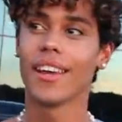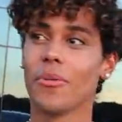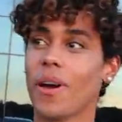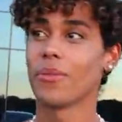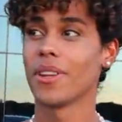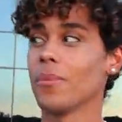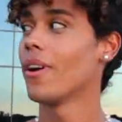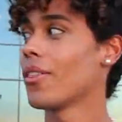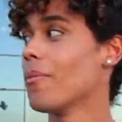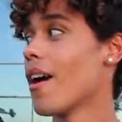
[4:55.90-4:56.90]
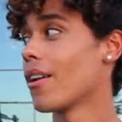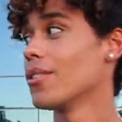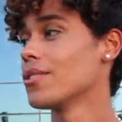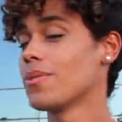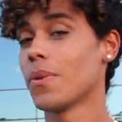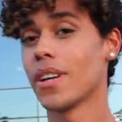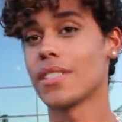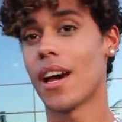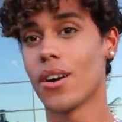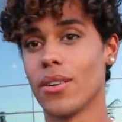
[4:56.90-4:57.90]
It went really well. The models
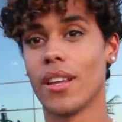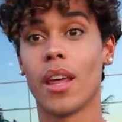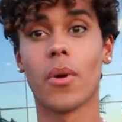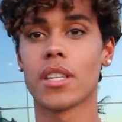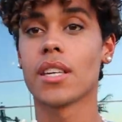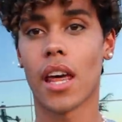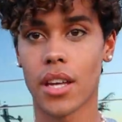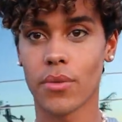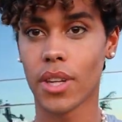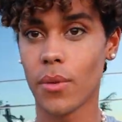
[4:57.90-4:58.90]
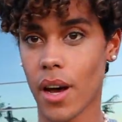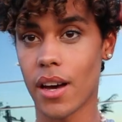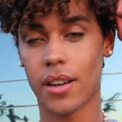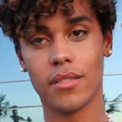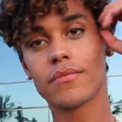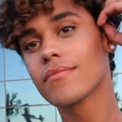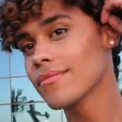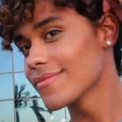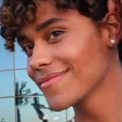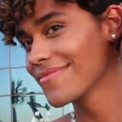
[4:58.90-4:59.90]
worked out and they worked together really well.
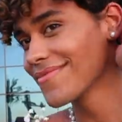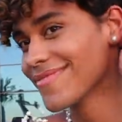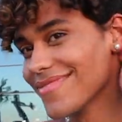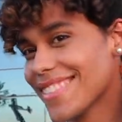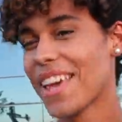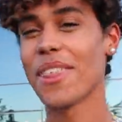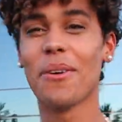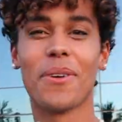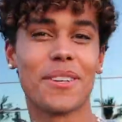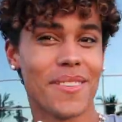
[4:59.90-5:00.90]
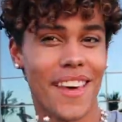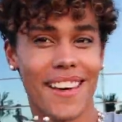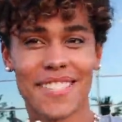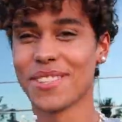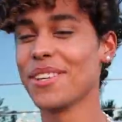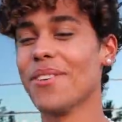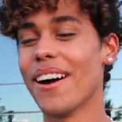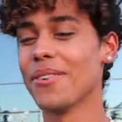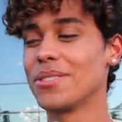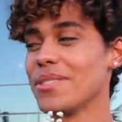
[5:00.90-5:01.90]
Yeah, check yourself they out. They worked with us really
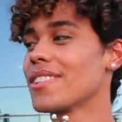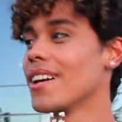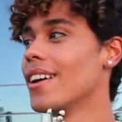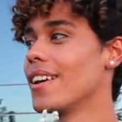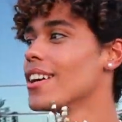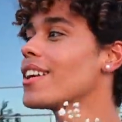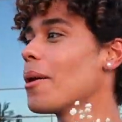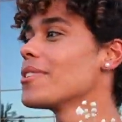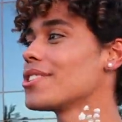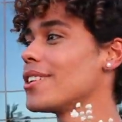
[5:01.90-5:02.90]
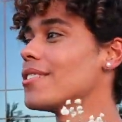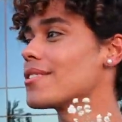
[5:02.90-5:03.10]
well, which was good. Good chemistry.